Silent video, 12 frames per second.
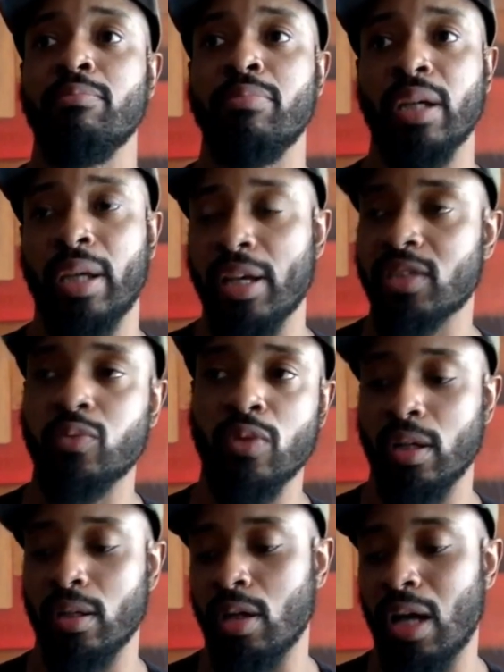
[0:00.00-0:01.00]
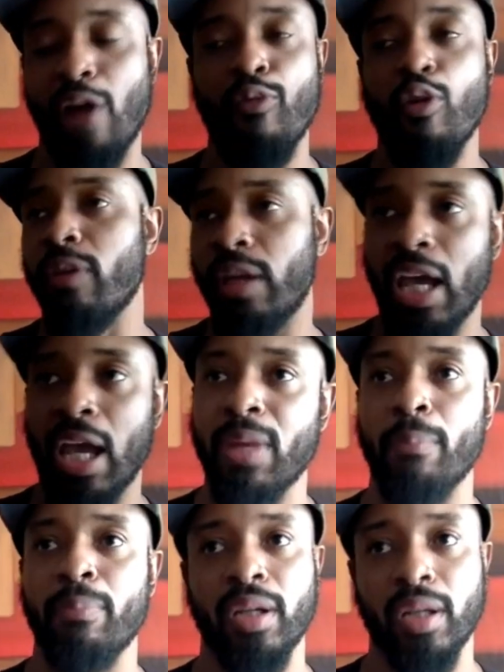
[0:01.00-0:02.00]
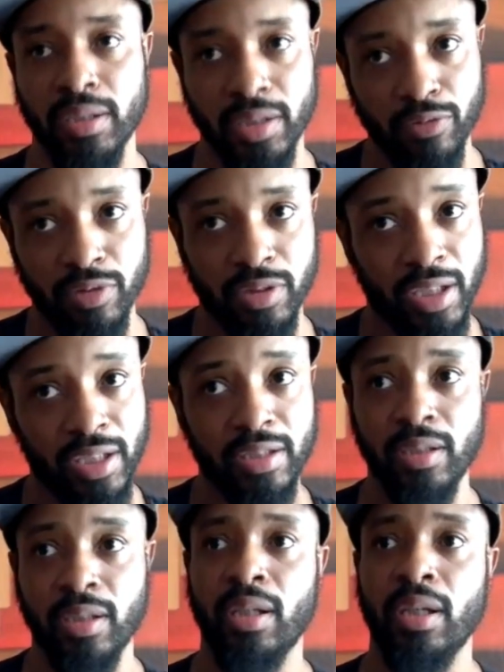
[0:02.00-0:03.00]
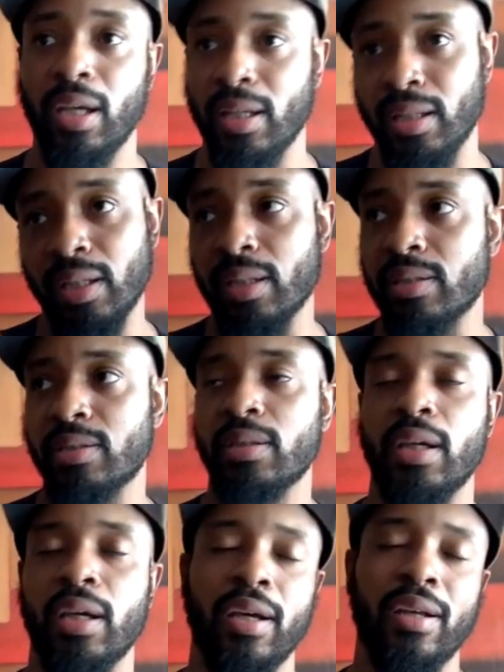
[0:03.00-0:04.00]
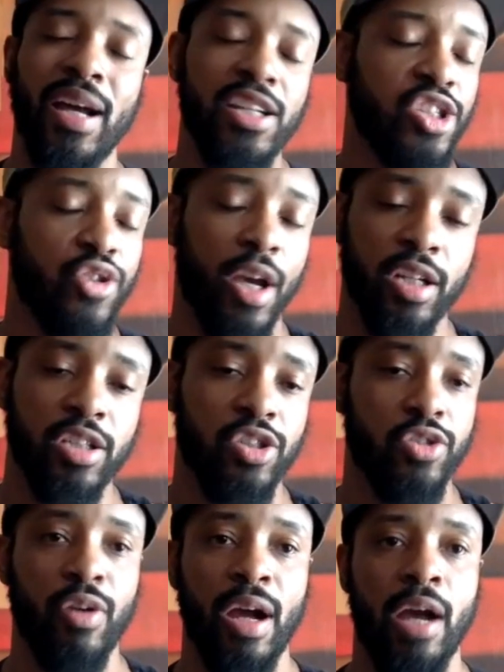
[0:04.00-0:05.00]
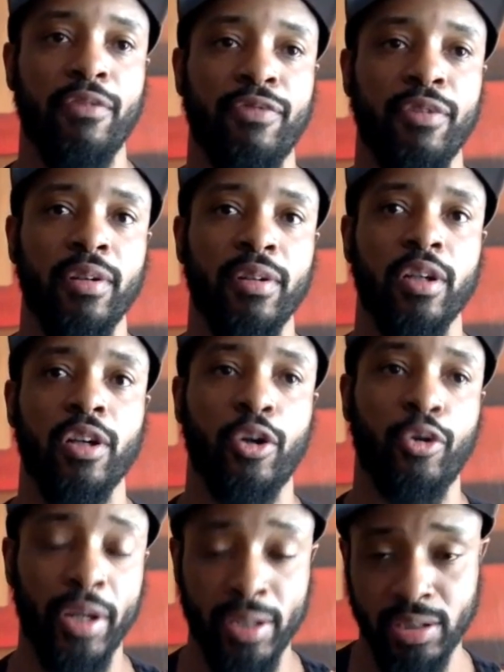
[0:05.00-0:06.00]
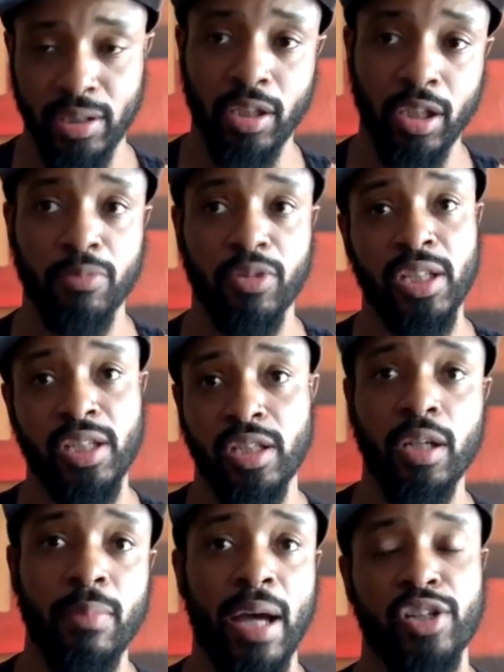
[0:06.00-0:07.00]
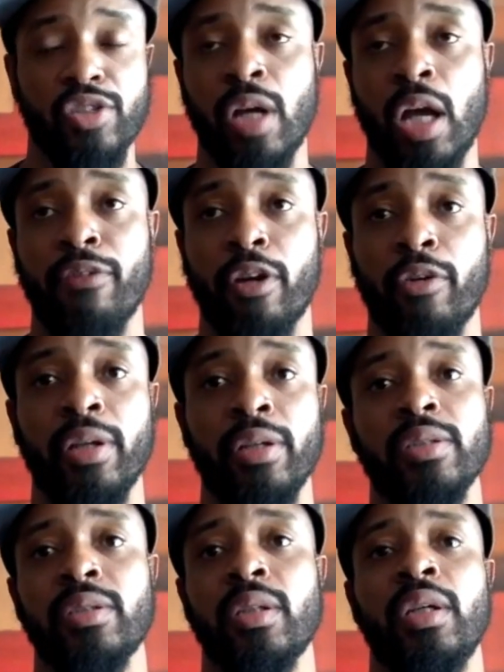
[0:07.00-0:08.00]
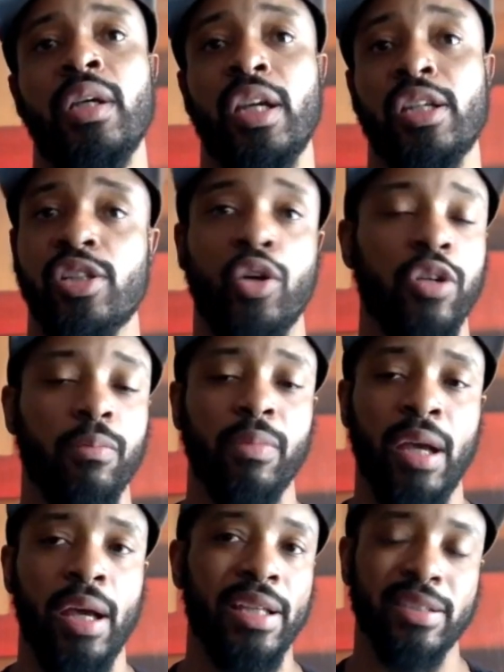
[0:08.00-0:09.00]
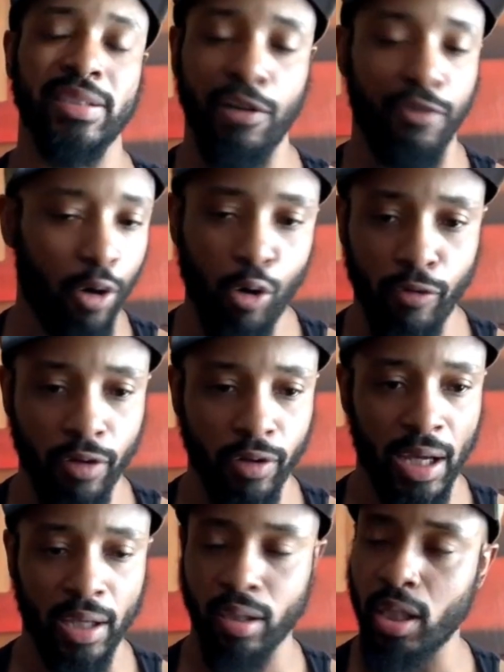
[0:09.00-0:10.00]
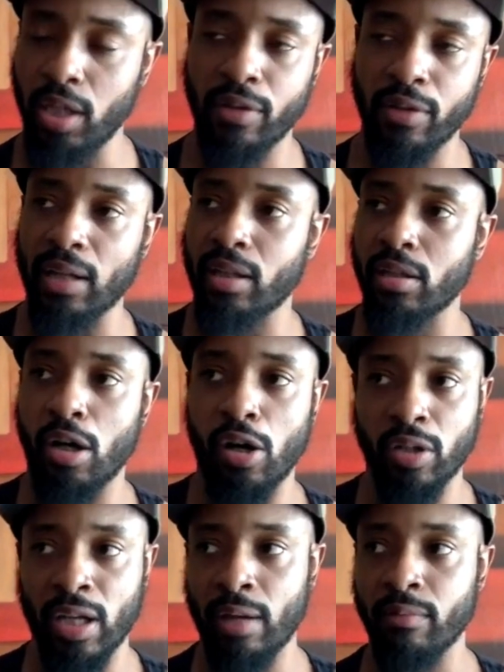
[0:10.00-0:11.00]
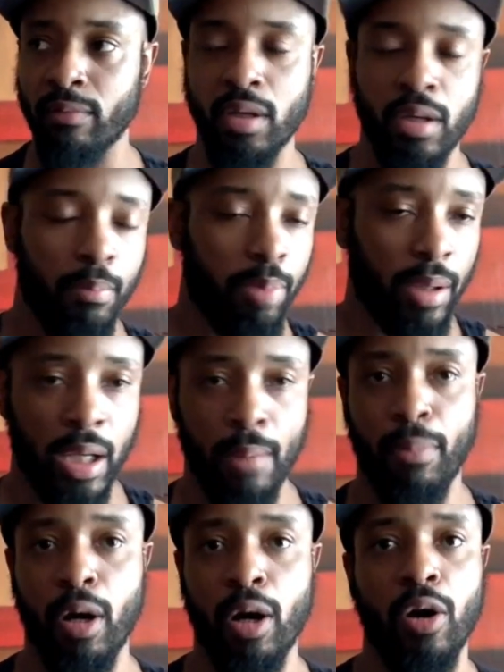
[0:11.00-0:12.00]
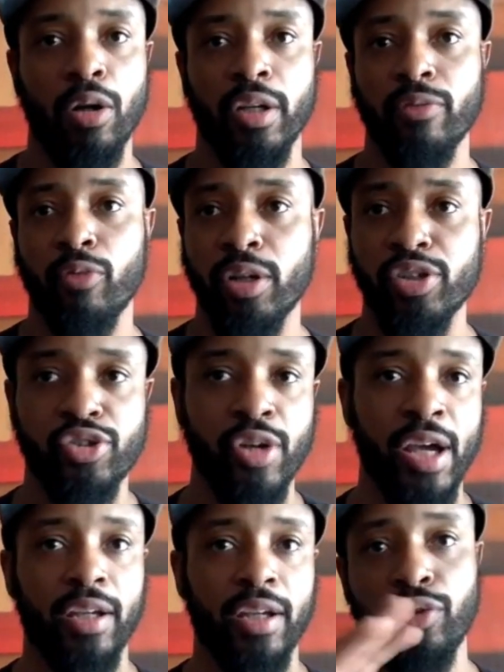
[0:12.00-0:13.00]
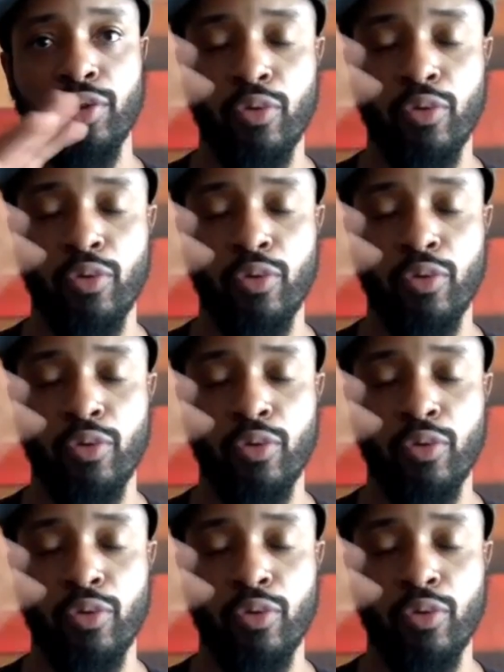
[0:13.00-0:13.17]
but guess what? I've overcame that because of this and this. And I just try to strive for greatness in them, teach them how to strive for greatness and show them that it's never over. Like, even after all that playing ball and running track and doing